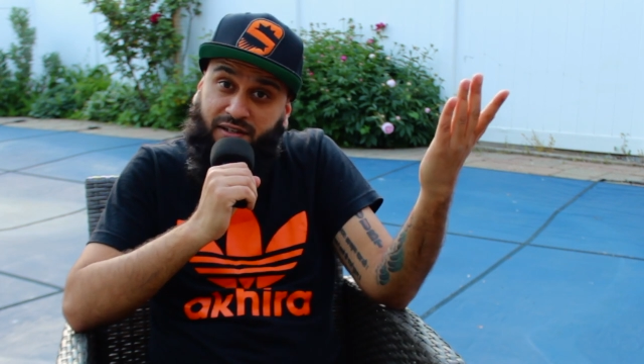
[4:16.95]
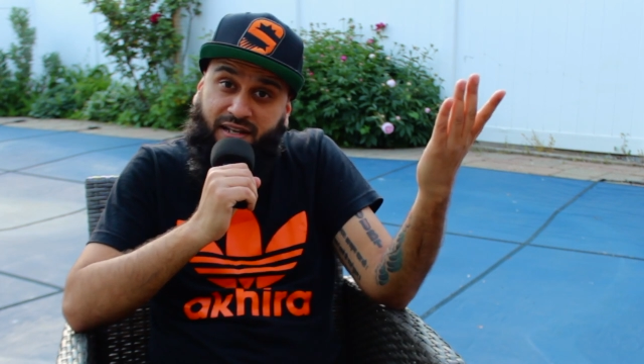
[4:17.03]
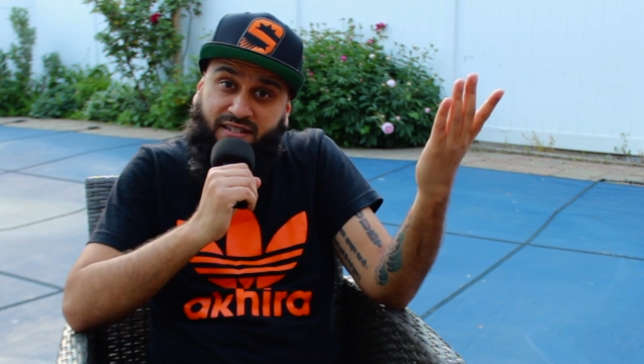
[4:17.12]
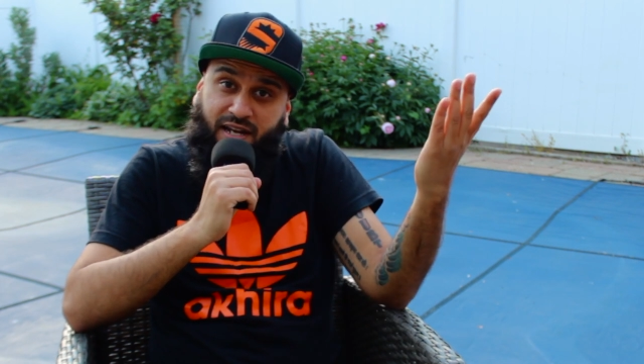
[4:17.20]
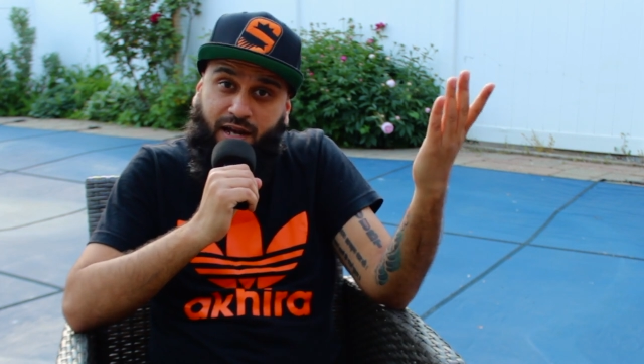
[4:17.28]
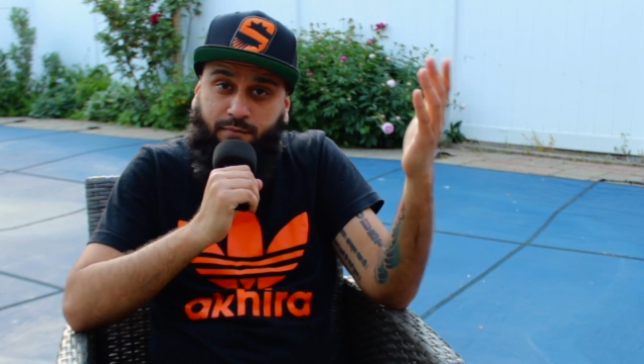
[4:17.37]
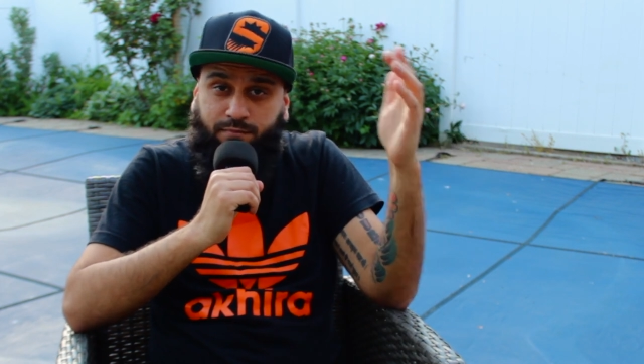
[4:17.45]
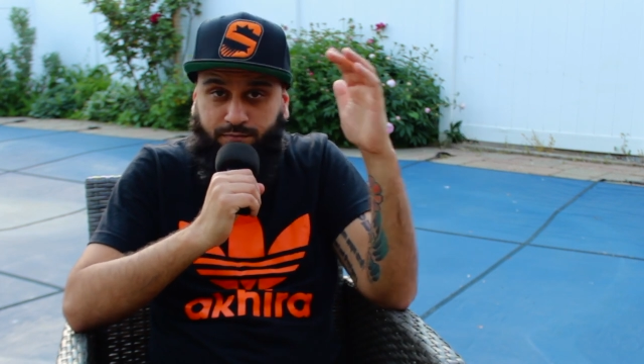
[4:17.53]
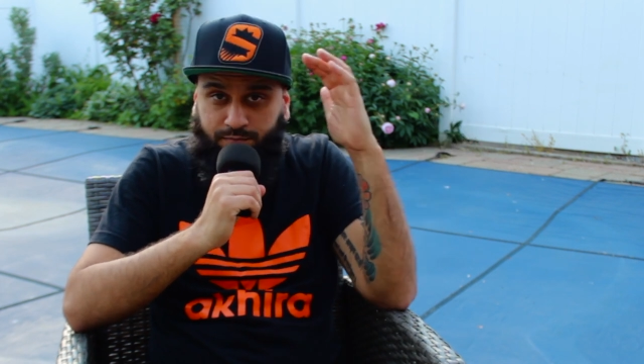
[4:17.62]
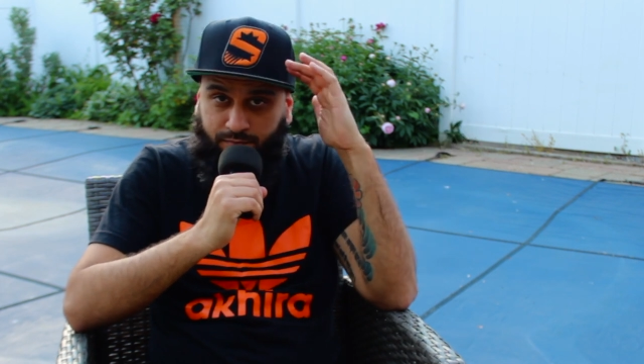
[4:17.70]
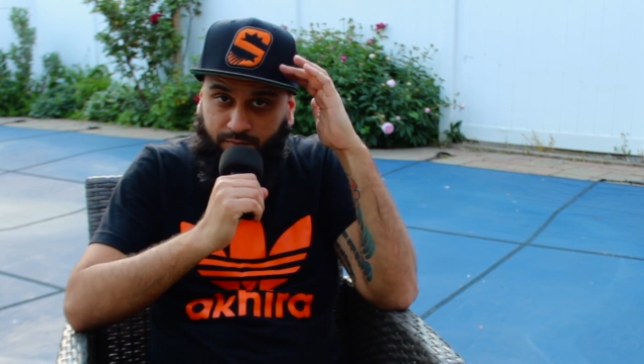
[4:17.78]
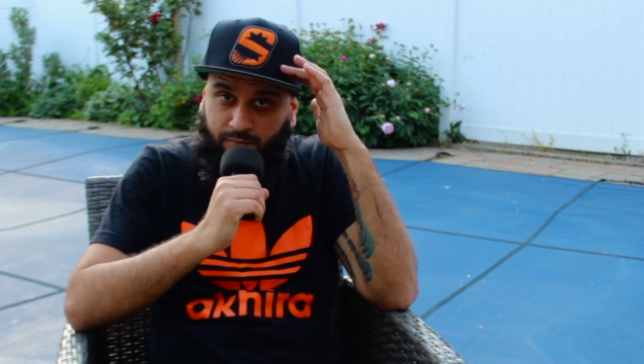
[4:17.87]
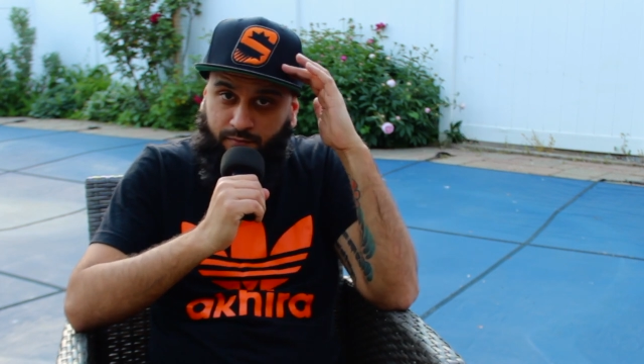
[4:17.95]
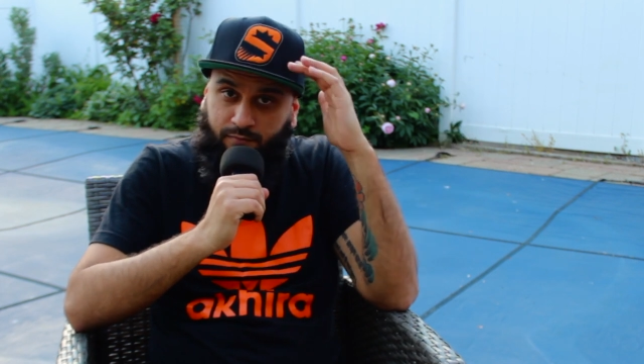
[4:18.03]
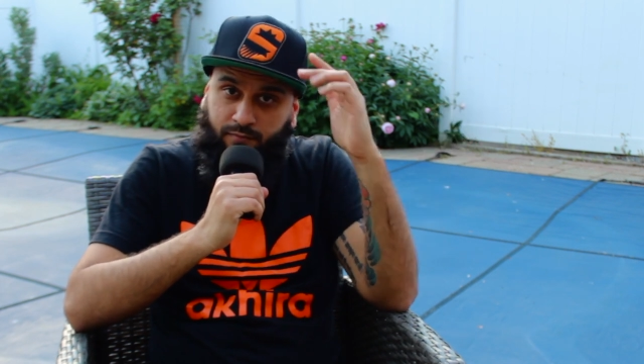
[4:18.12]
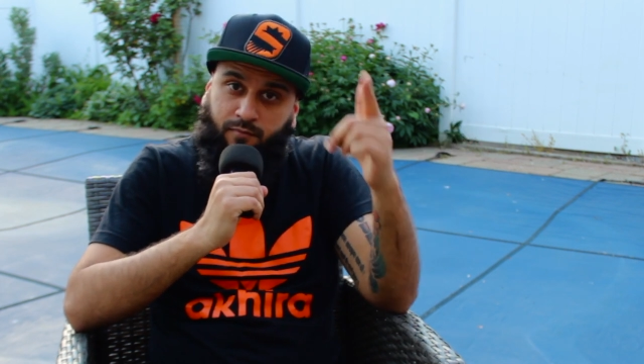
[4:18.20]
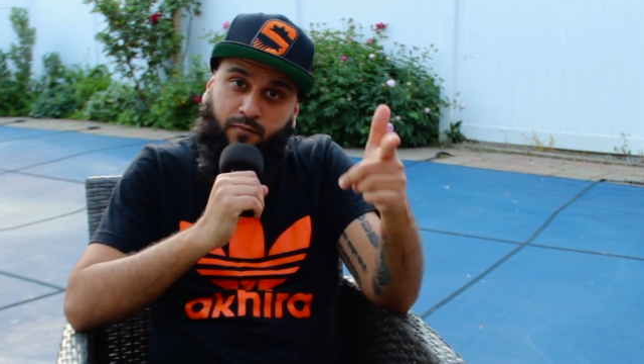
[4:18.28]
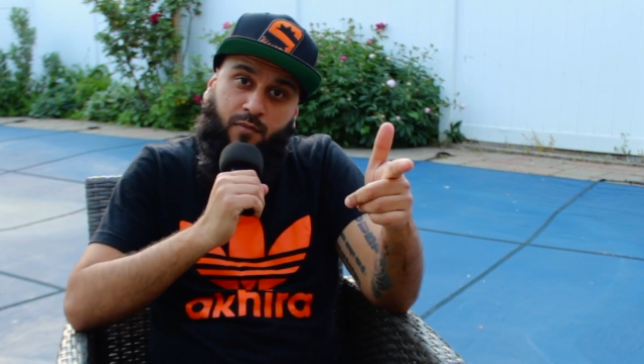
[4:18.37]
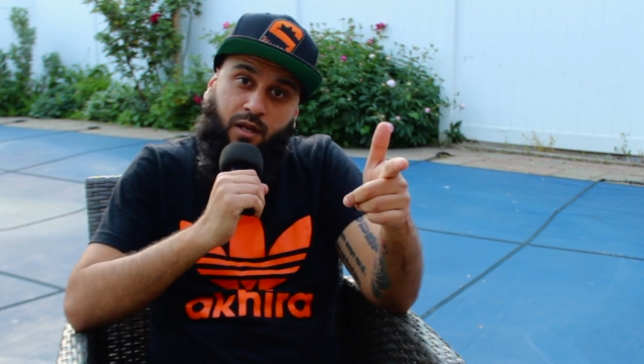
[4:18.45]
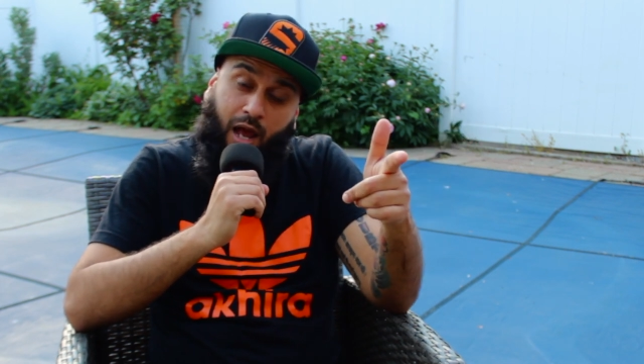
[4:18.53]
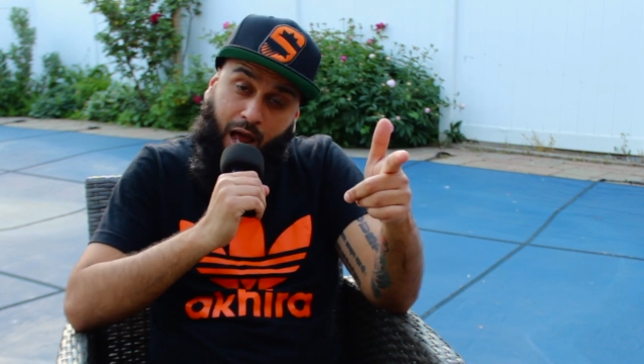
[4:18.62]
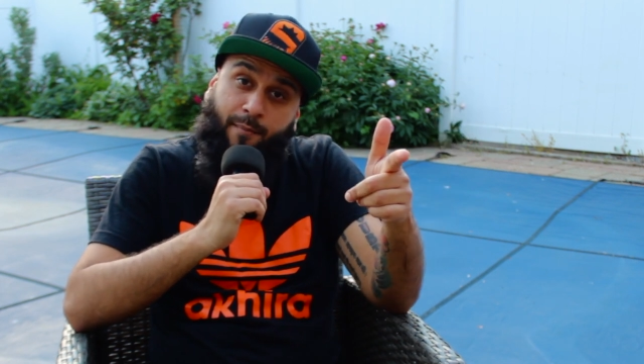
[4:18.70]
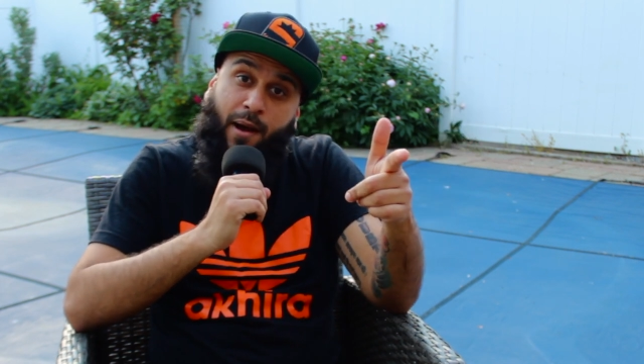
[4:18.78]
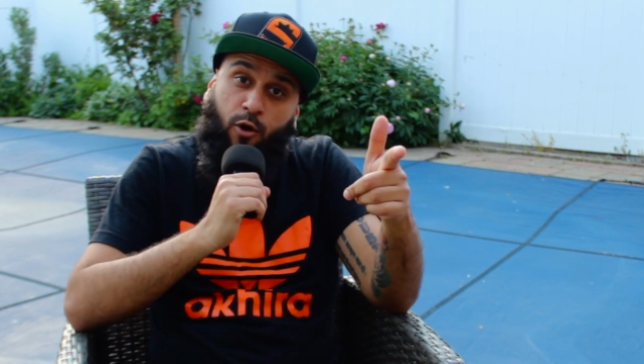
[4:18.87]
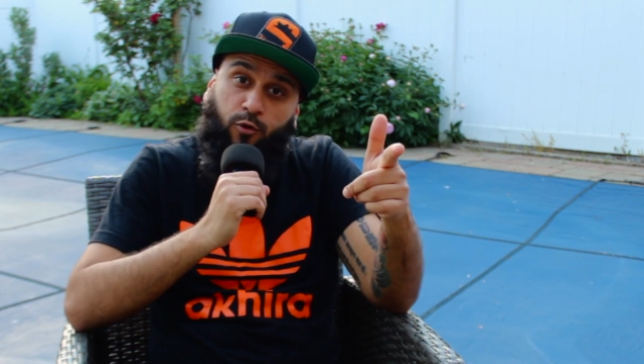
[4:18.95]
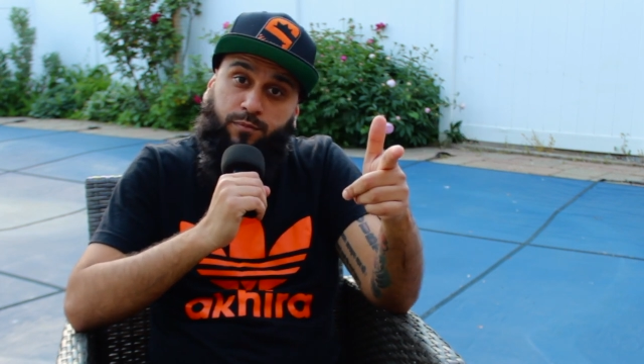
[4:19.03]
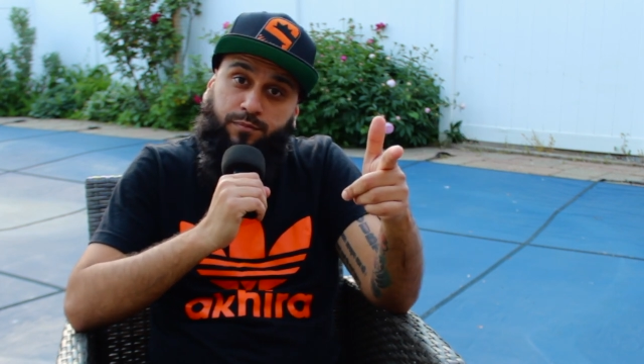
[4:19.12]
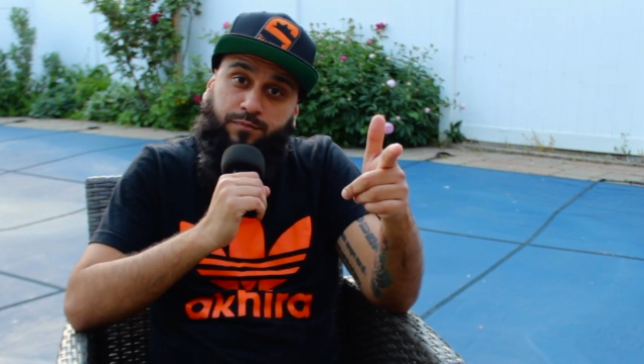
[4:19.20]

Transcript: next time, I'm out.